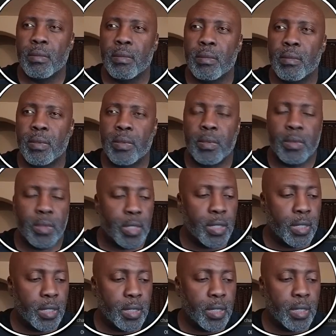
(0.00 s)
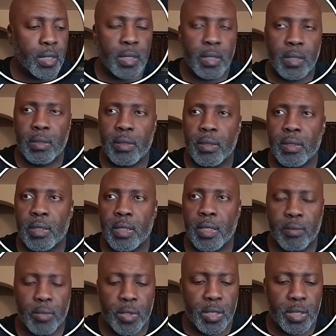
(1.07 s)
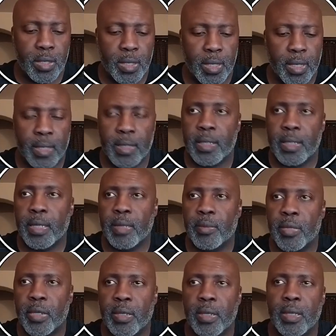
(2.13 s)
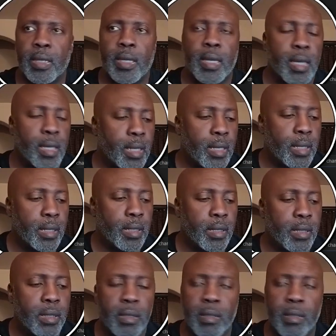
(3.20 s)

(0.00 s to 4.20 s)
389, which is the LDAP, and